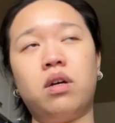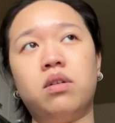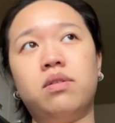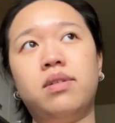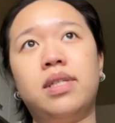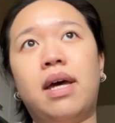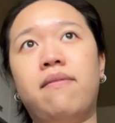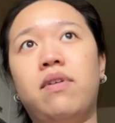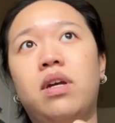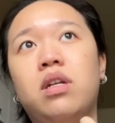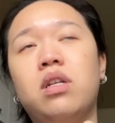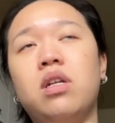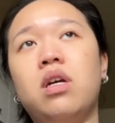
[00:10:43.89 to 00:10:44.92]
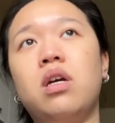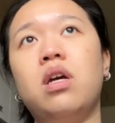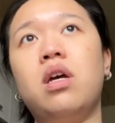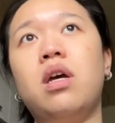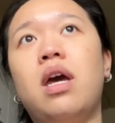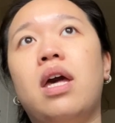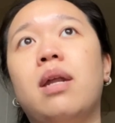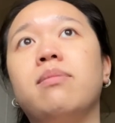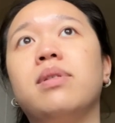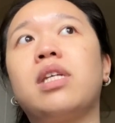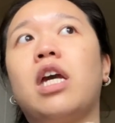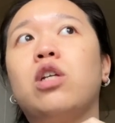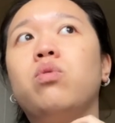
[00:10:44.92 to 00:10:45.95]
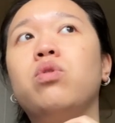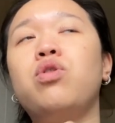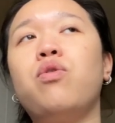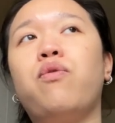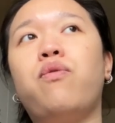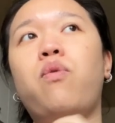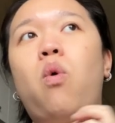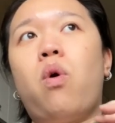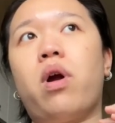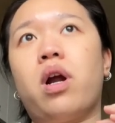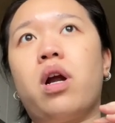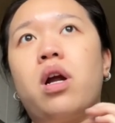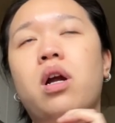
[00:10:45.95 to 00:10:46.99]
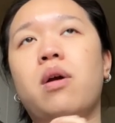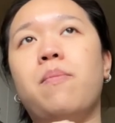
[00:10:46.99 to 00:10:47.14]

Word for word: seven, and I'm scheduled to four,